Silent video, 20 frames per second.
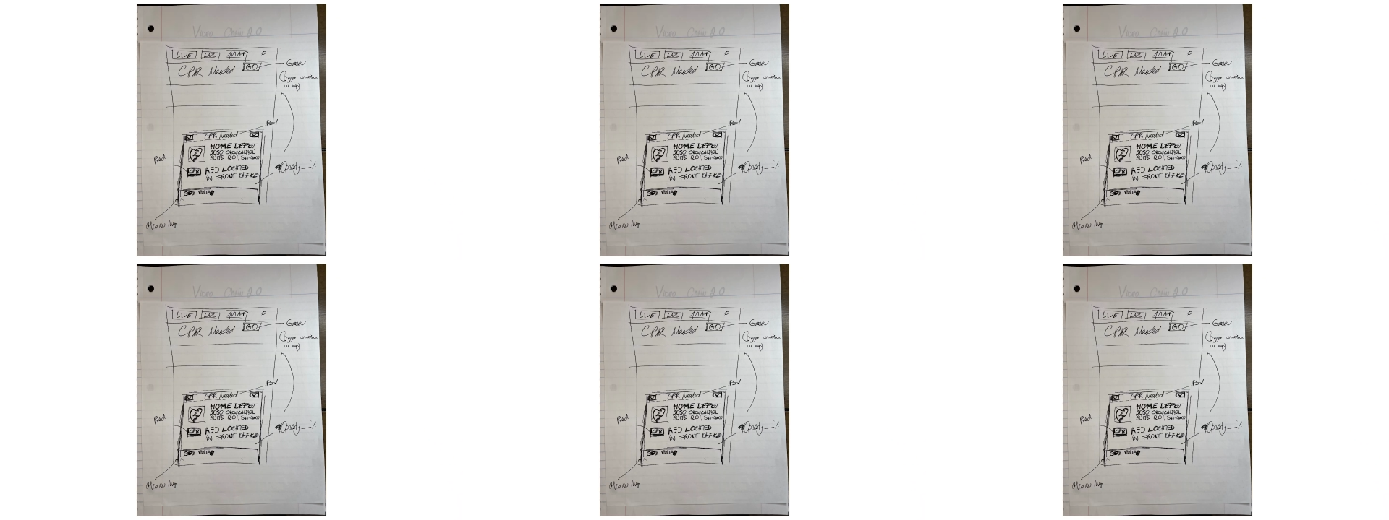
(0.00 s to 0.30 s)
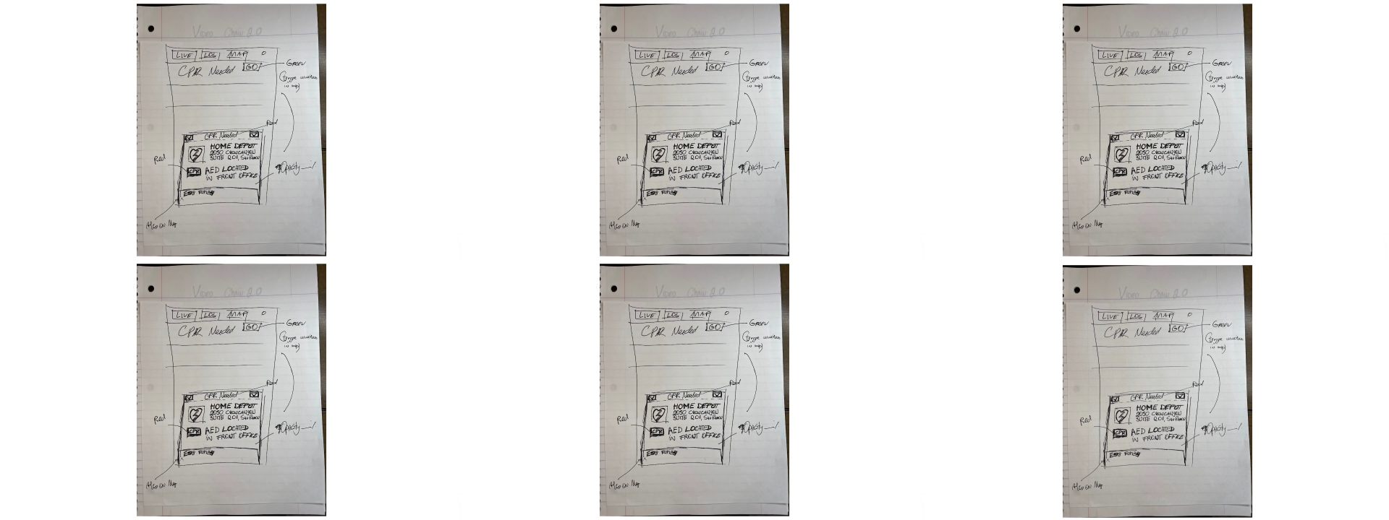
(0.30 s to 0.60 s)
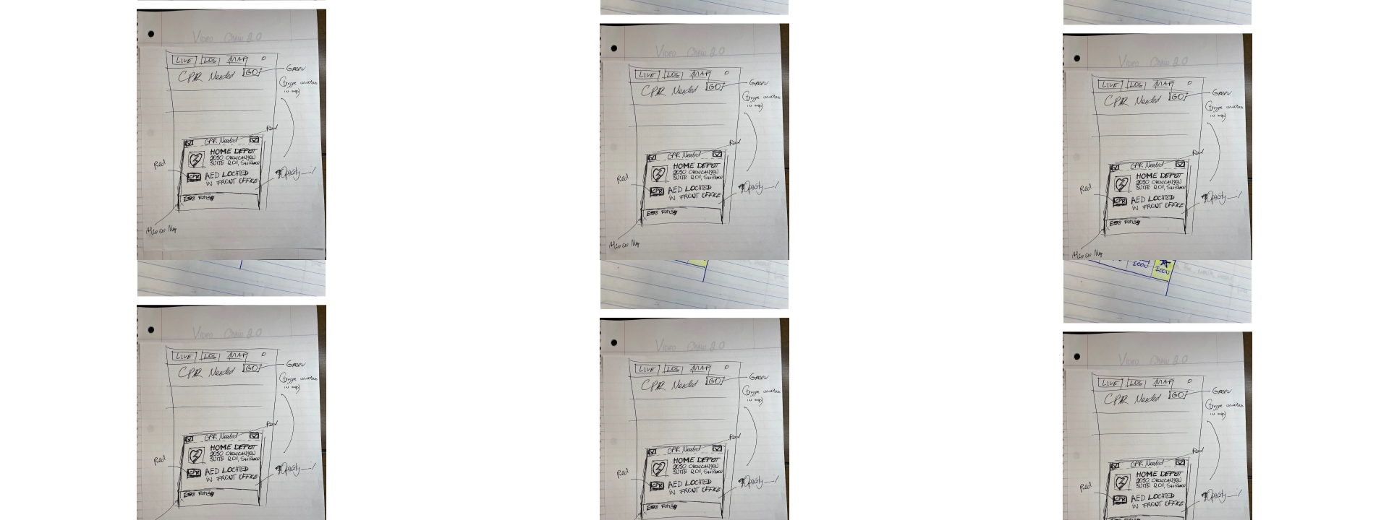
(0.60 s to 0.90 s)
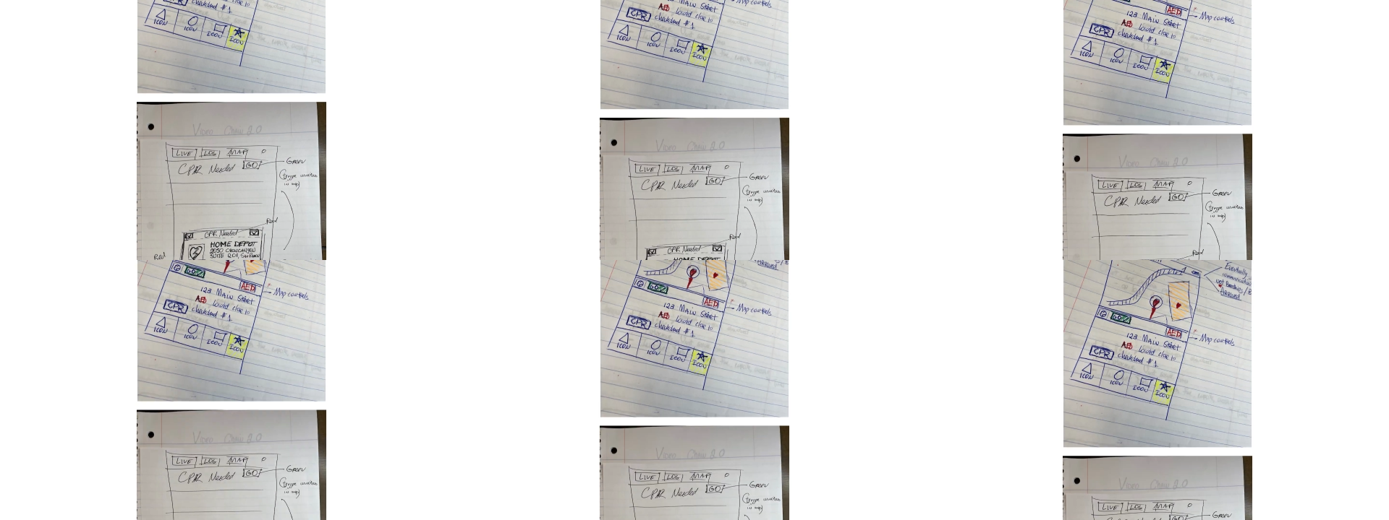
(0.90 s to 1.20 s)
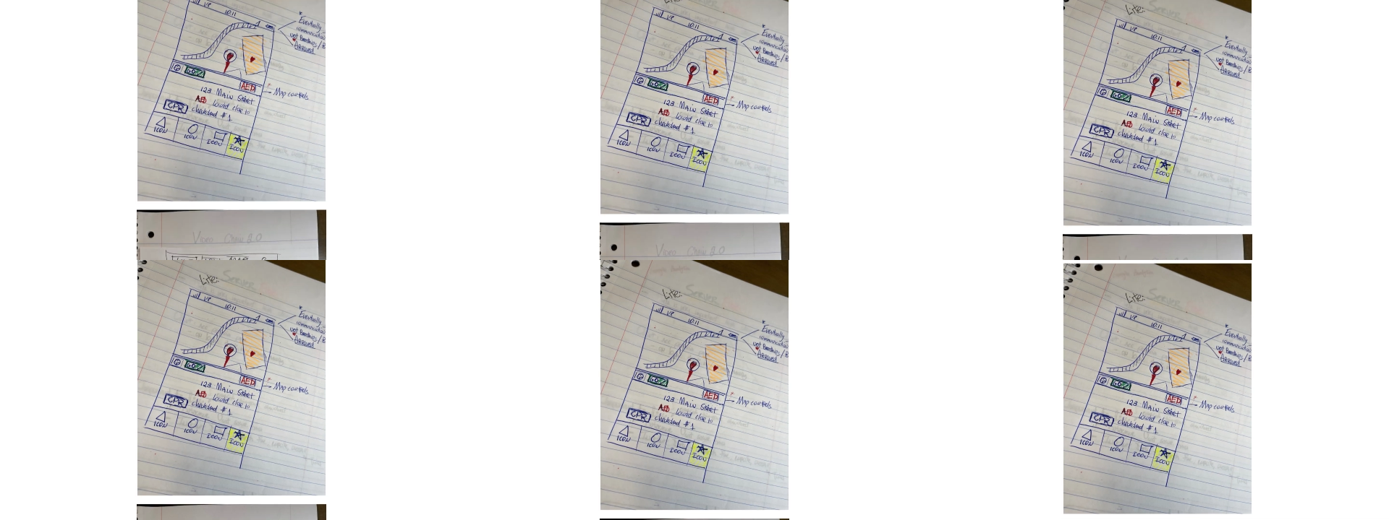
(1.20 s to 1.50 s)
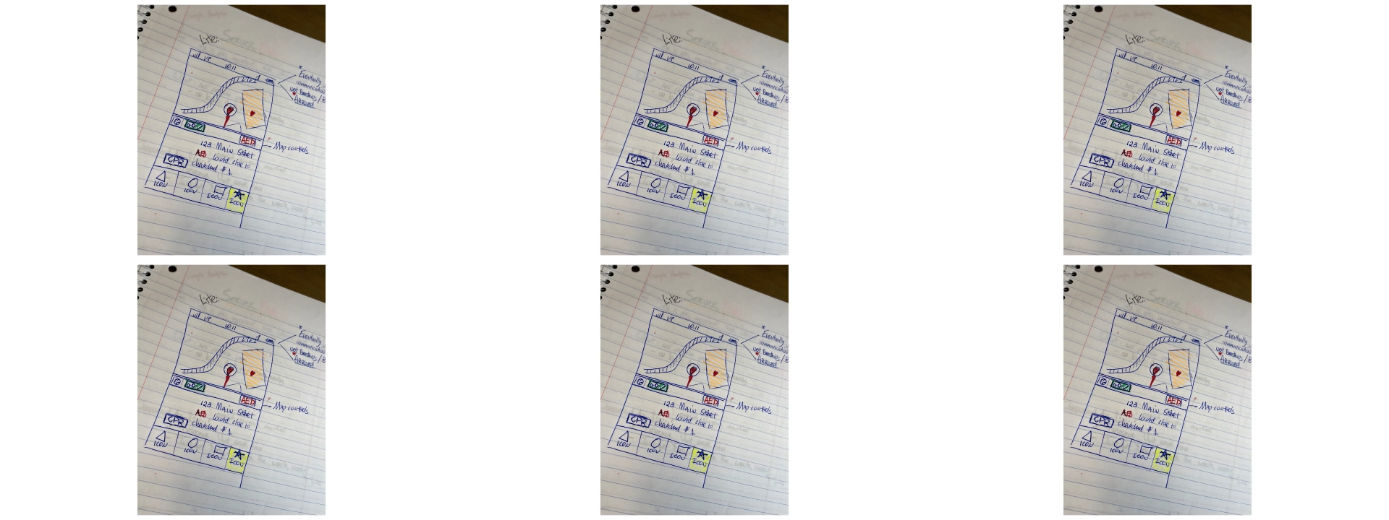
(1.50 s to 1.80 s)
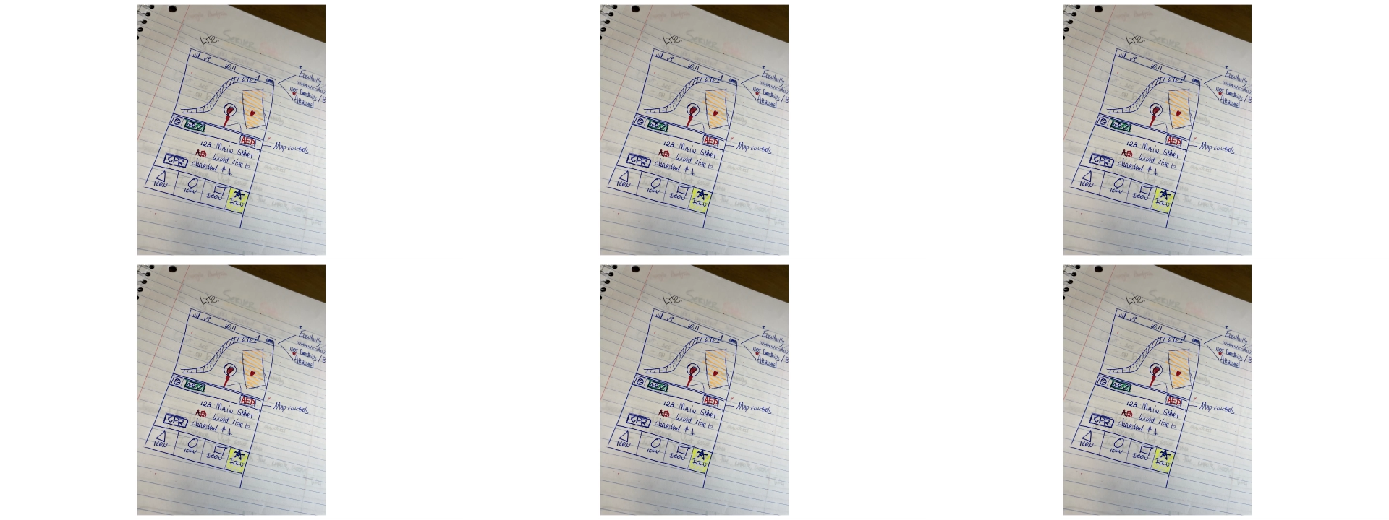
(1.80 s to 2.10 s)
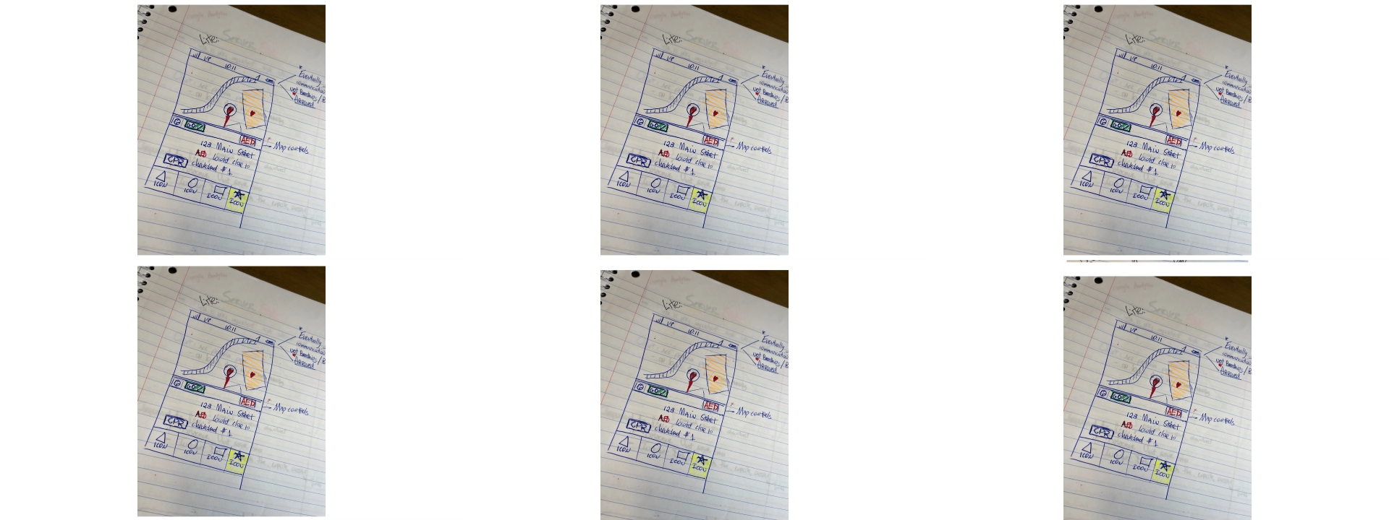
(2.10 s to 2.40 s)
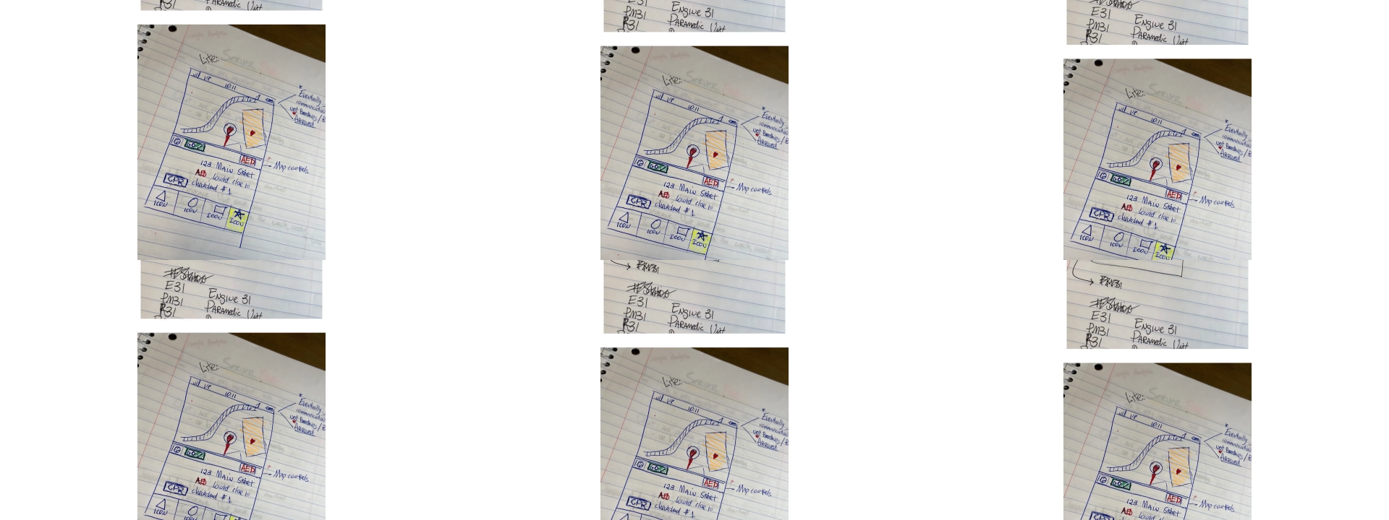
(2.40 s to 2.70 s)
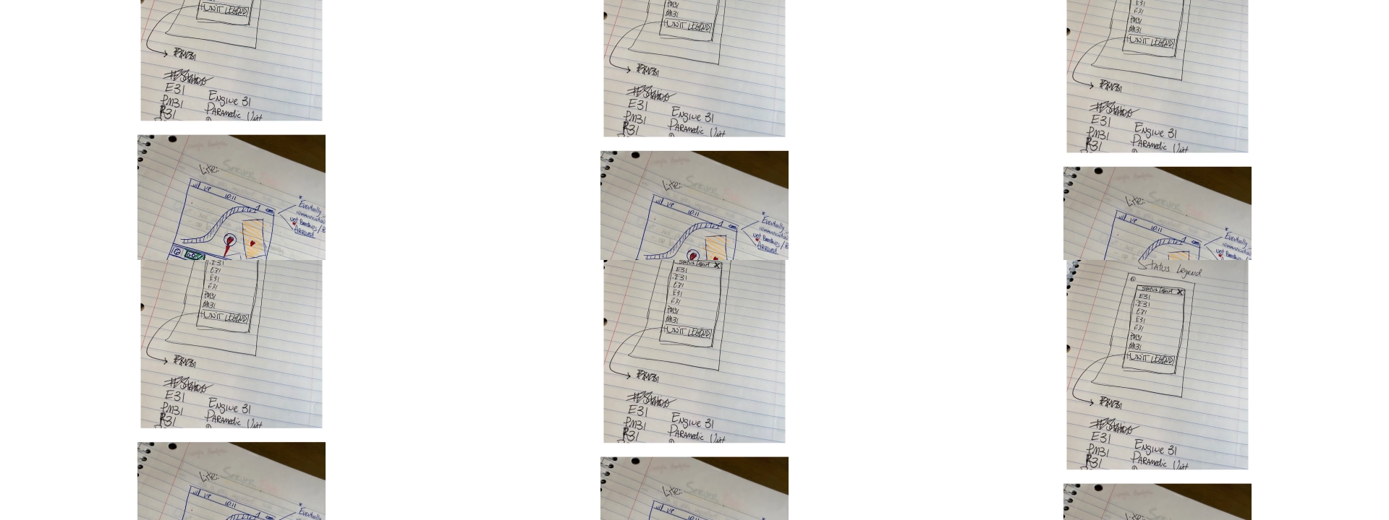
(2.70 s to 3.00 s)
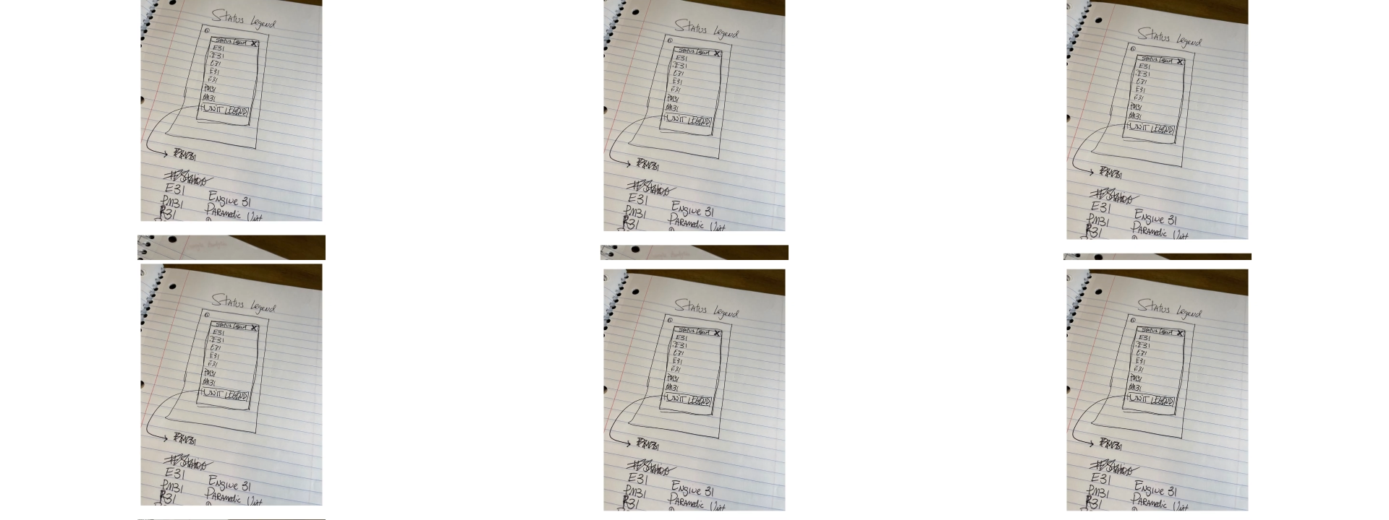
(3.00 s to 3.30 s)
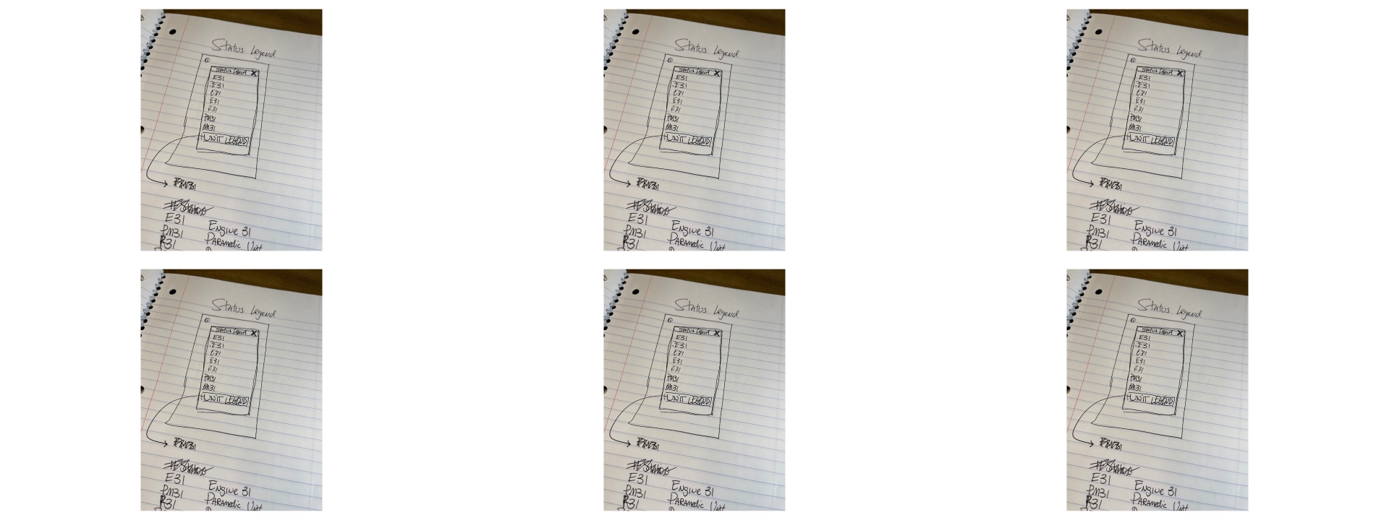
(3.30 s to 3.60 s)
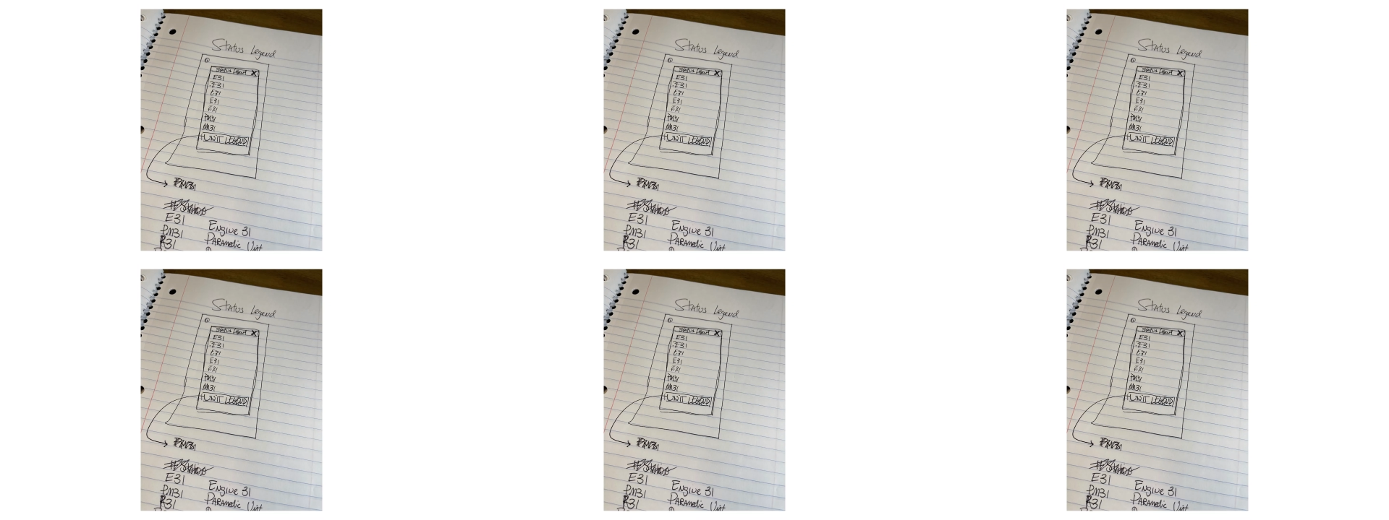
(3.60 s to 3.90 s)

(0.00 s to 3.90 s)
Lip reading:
[unreadable: no face in view]